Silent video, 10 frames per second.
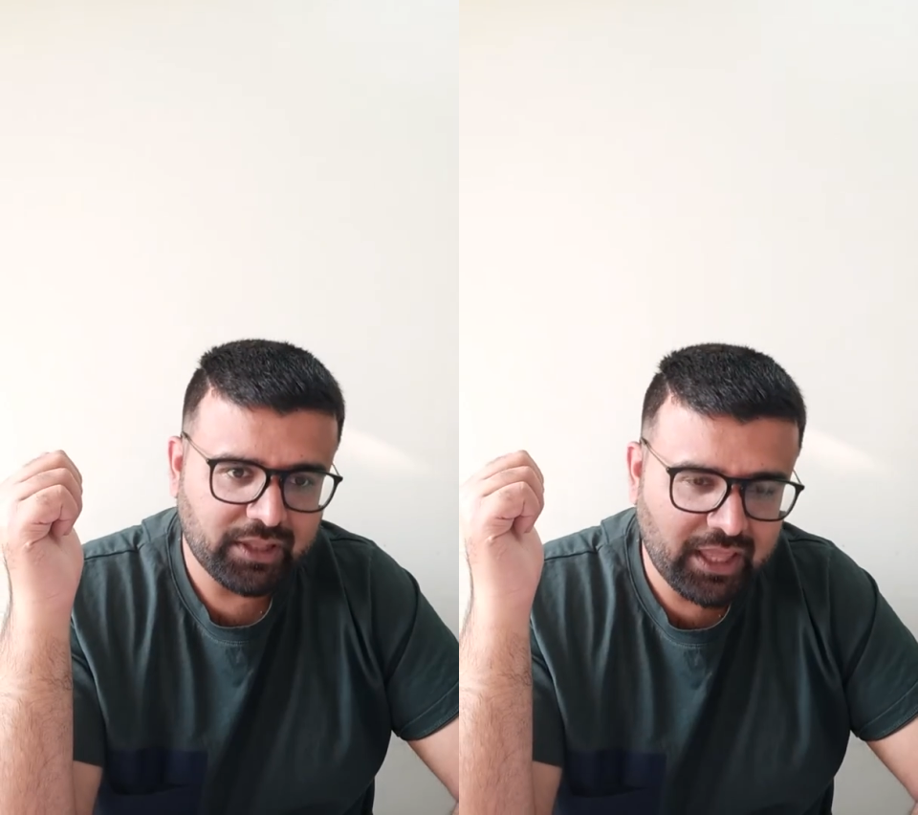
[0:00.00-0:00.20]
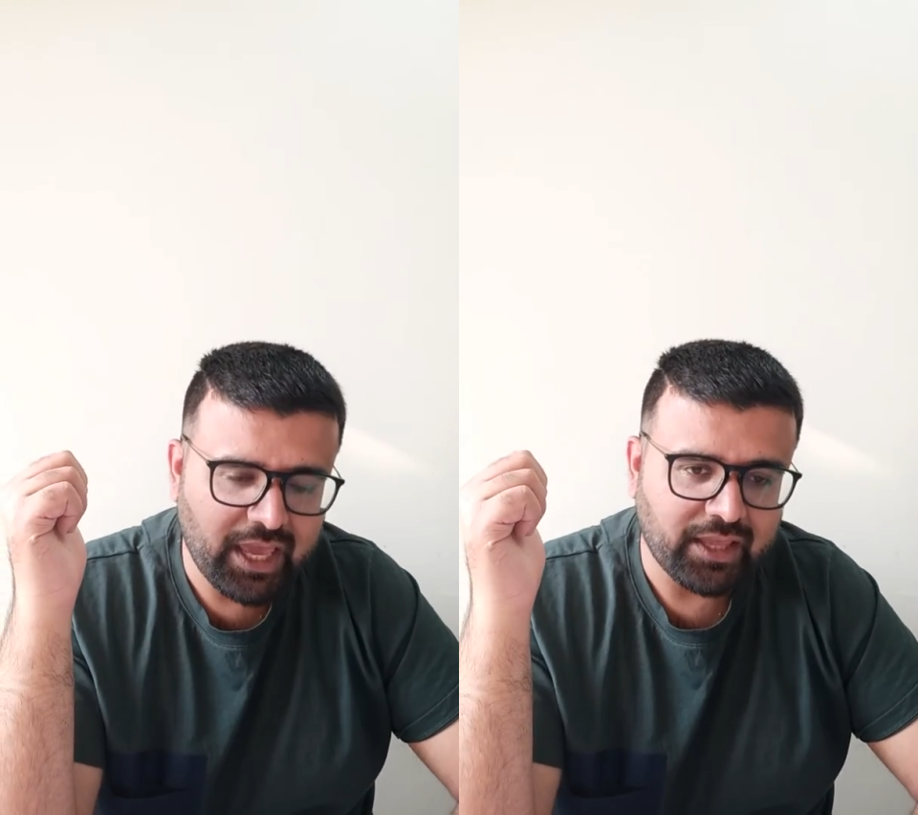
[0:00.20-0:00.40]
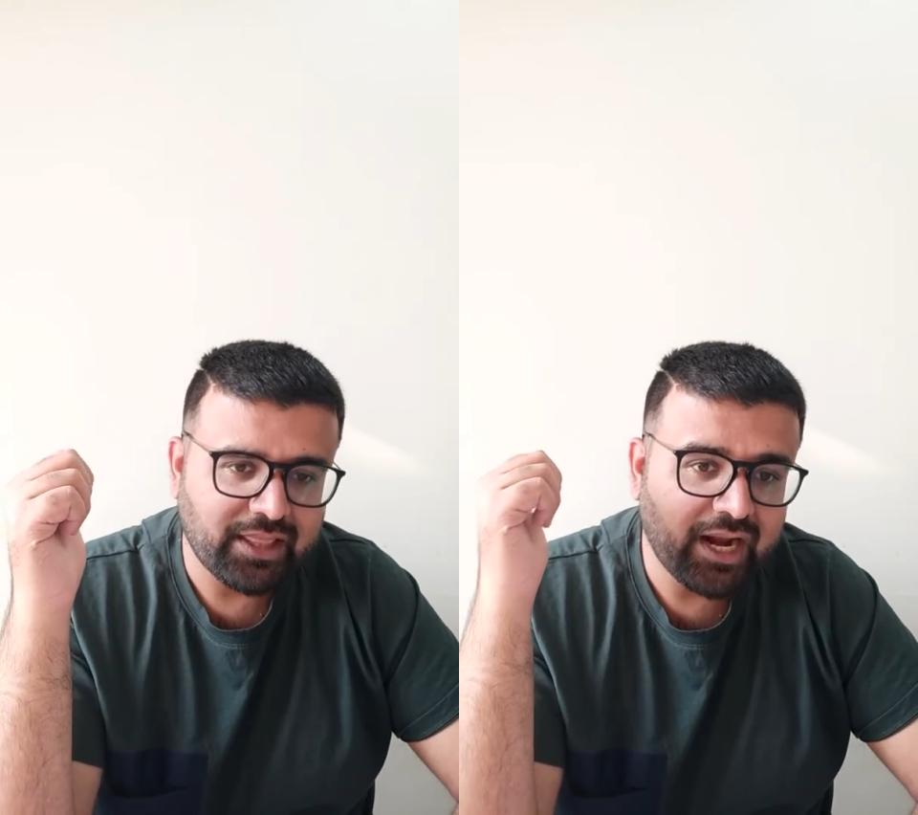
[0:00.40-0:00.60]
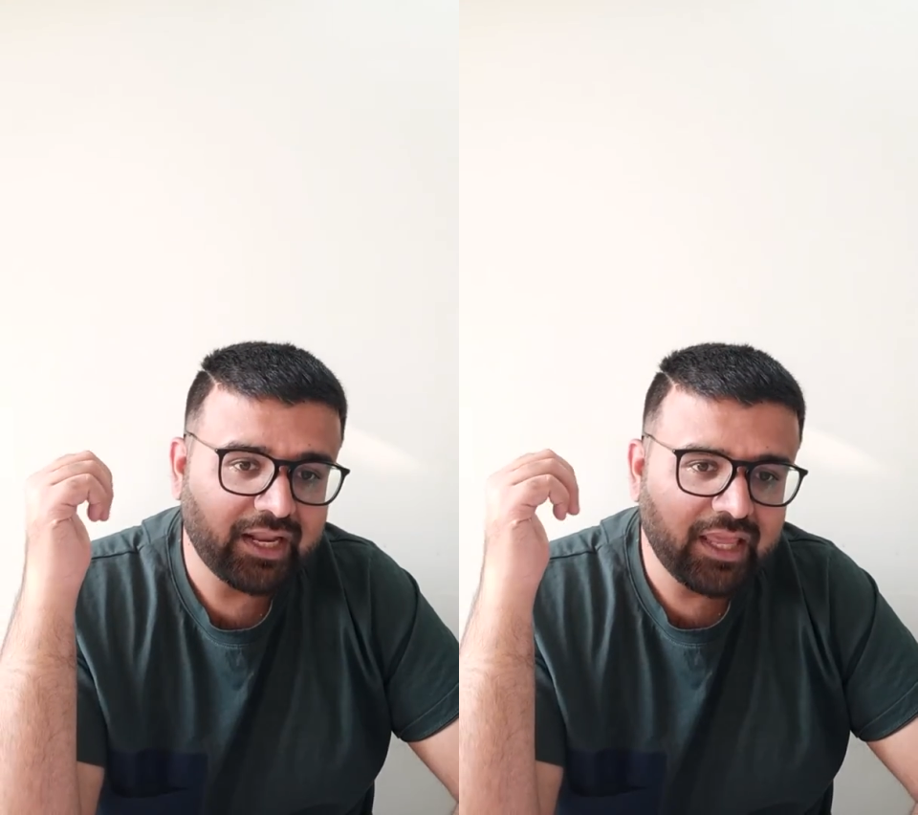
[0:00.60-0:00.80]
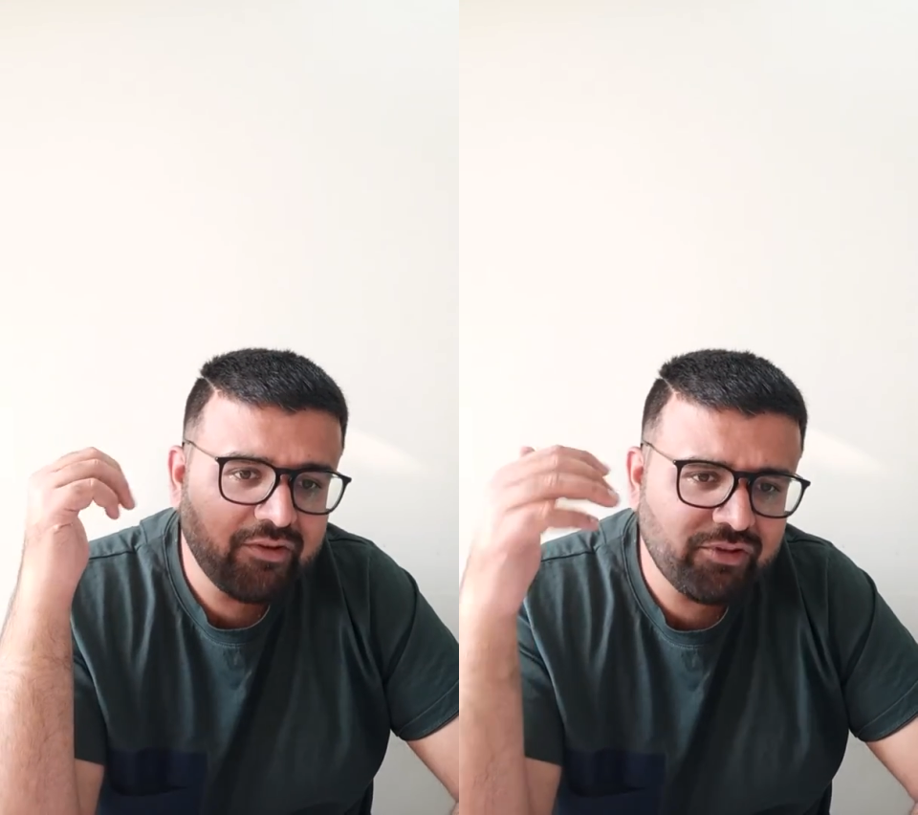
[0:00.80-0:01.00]
think
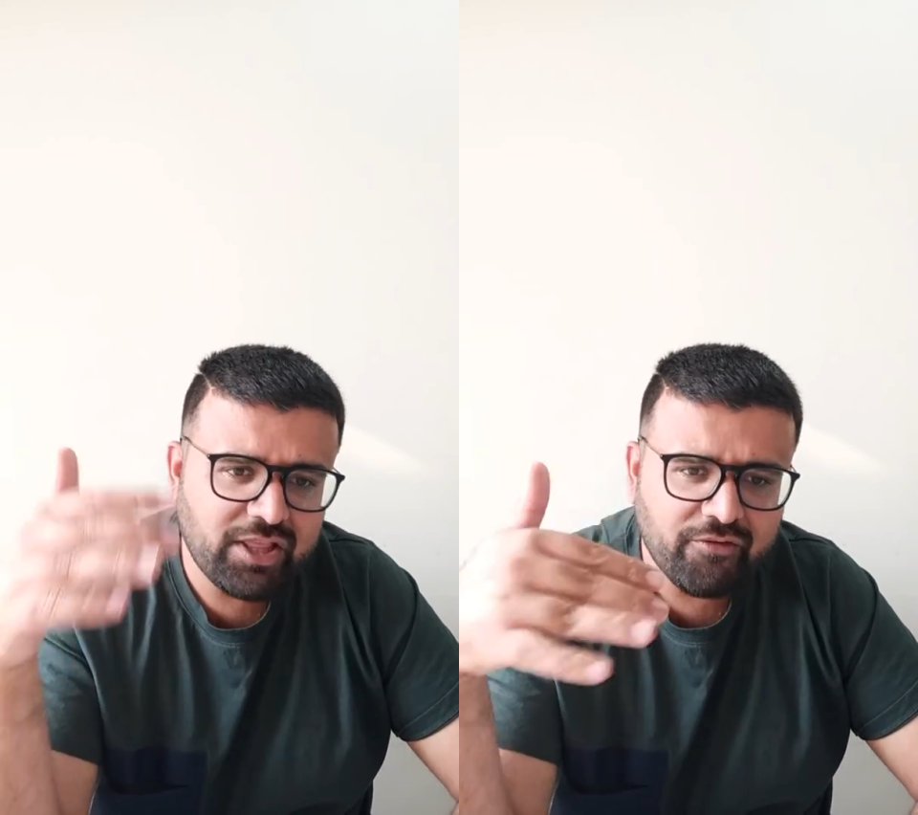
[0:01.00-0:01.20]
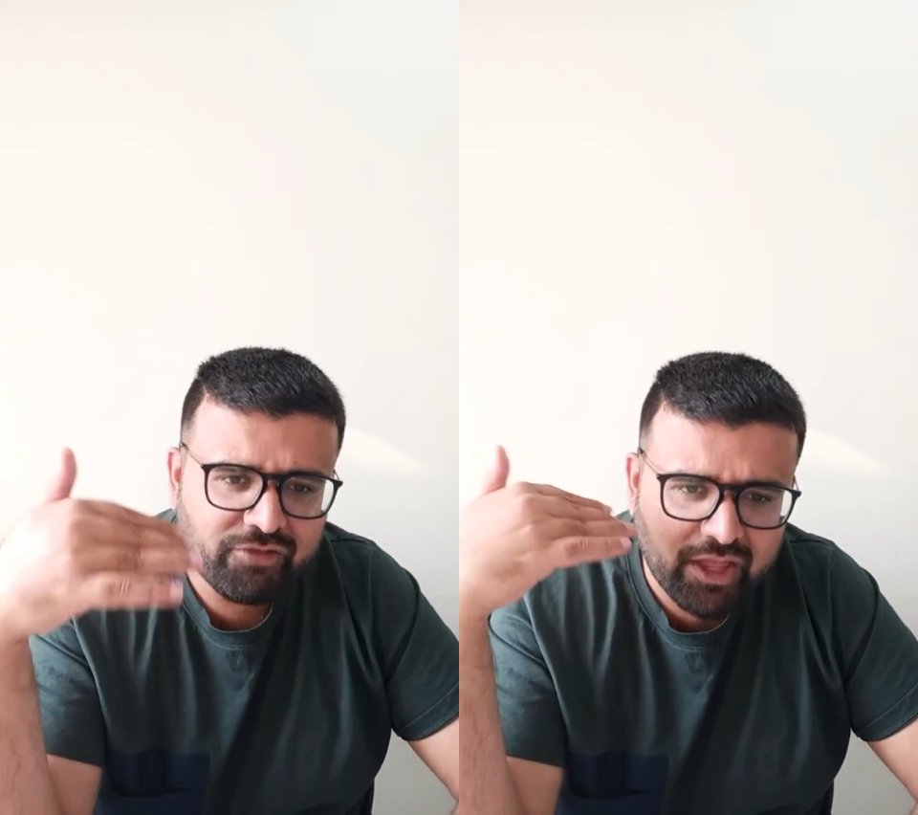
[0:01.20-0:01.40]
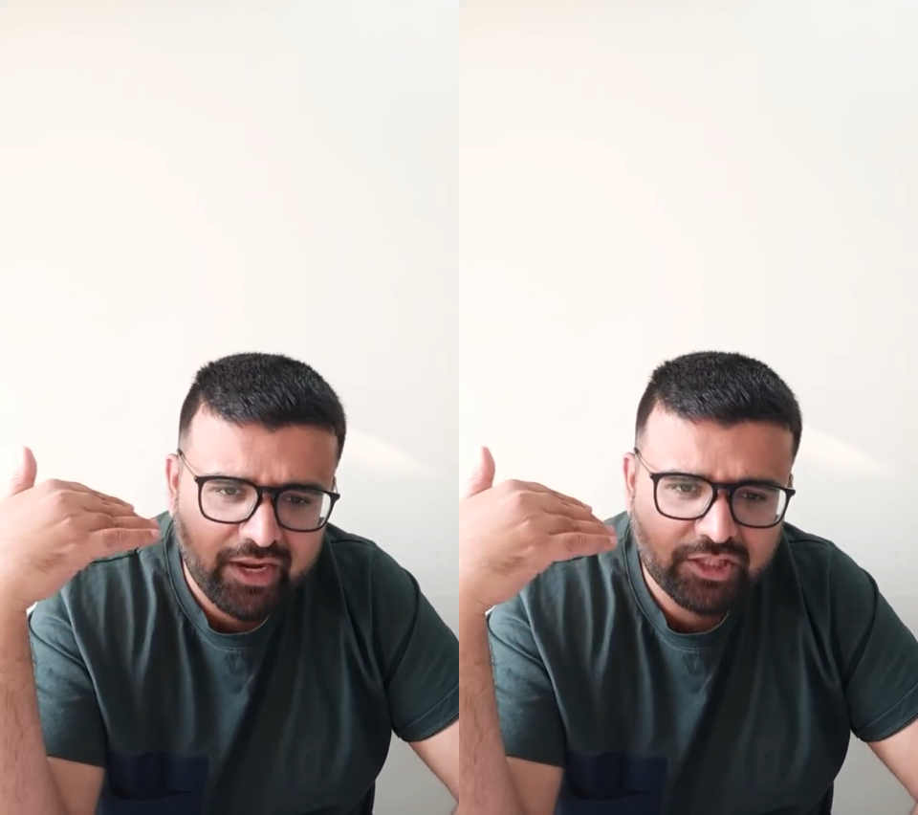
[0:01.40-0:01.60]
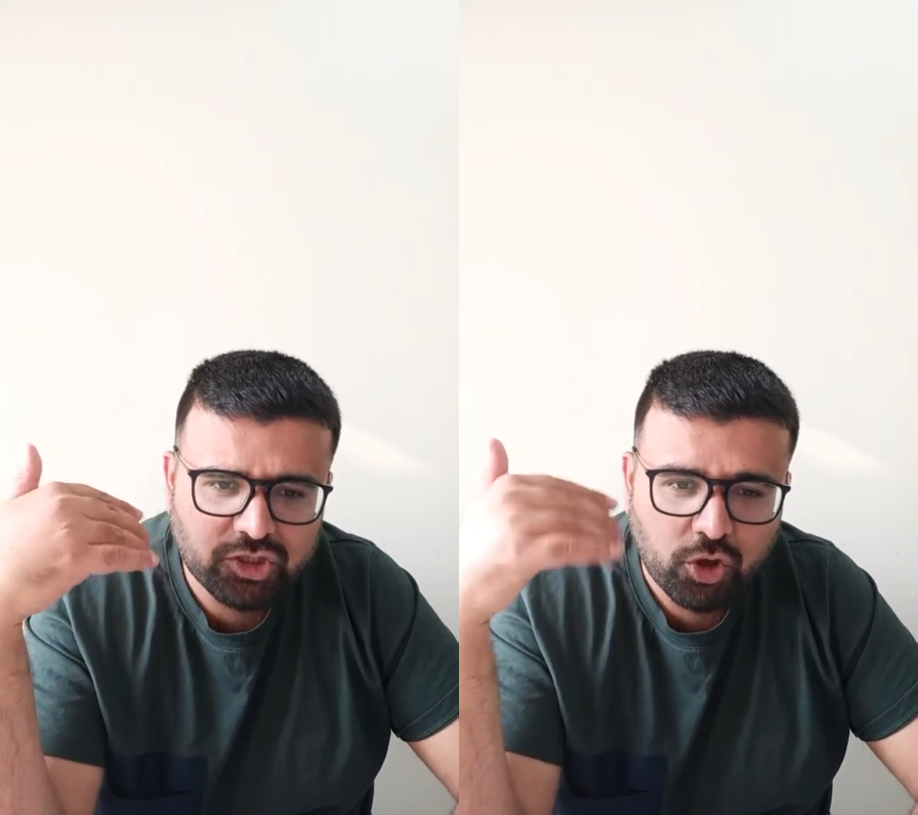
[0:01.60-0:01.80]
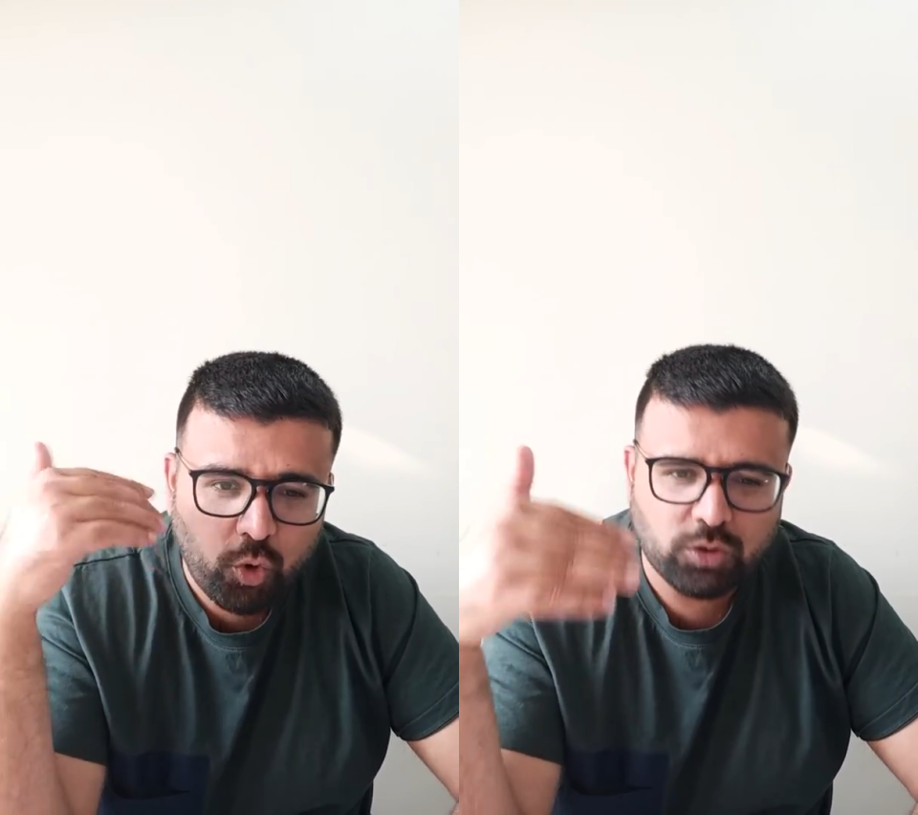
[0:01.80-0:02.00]
that even if they
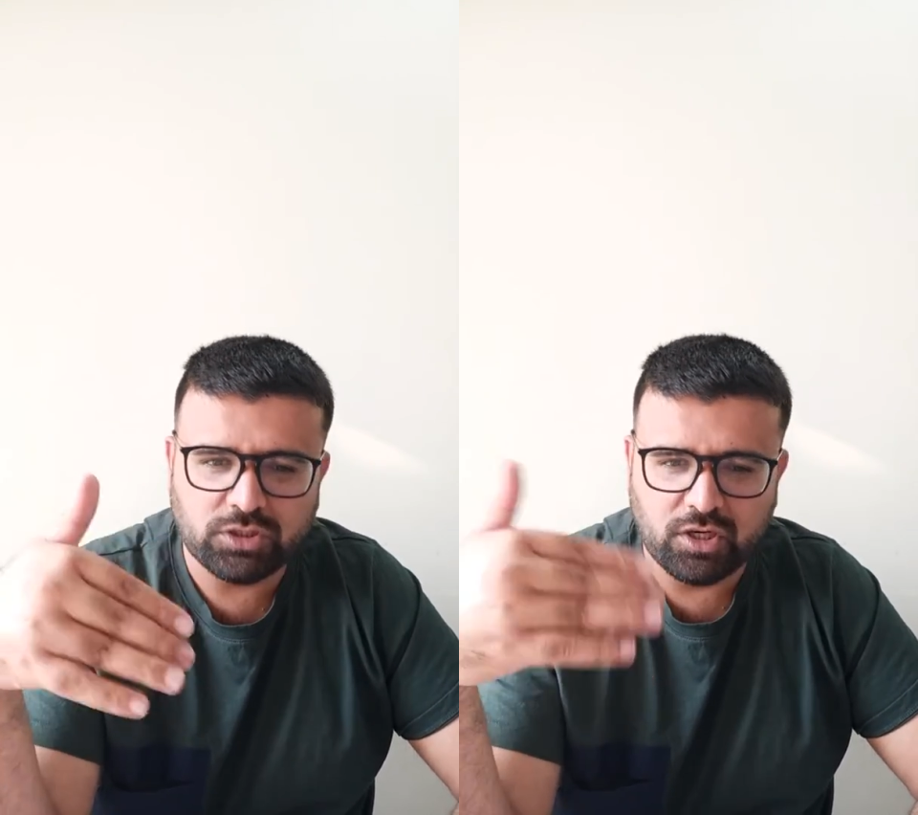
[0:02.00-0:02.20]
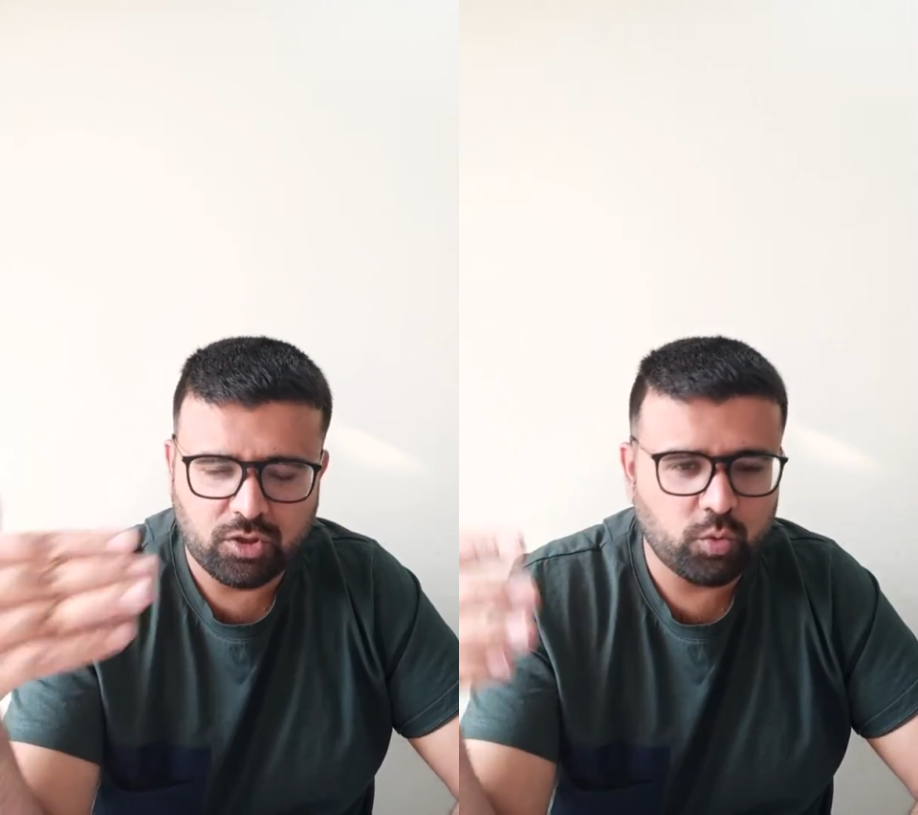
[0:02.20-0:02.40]
reach closer